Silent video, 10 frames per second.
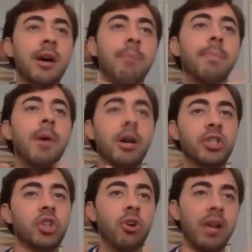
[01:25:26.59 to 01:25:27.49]
a, a
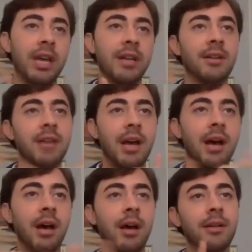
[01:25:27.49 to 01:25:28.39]
surrogate
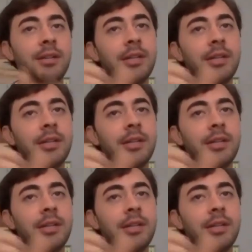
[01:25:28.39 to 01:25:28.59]
uh,